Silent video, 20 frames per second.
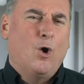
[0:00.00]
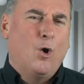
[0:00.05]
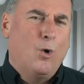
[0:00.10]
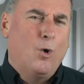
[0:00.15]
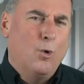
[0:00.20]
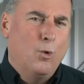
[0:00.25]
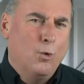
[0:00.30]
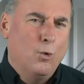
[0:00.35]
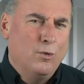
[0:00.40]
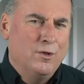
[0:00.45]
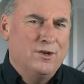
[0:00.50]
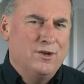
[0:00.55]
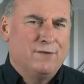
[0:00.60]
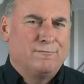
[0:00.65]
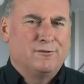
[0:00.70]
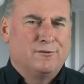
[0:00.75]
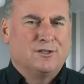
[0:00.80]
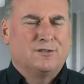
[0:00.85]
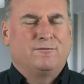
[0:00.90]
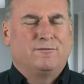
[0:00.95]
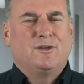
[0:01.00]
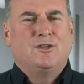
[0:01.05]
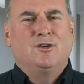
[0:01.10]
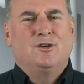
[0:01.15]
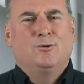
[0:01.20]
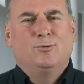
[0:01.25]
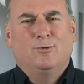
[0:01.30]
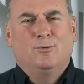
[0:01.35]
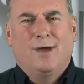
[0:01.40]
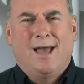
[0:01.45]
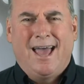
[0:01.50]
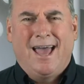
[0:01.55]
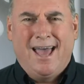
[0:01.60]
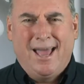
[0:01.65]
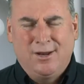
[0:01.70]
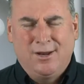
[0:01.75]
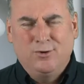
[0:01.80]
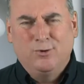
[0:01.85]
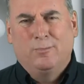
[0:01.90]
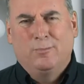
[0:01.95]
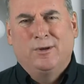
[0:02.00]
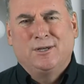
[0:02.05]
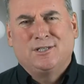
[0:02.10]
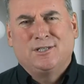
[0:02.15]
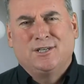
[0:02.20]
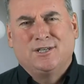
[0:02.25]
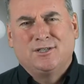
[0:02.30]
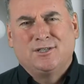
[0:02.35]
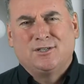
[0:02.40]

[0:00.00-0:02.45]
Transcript: all the difference for you and your business.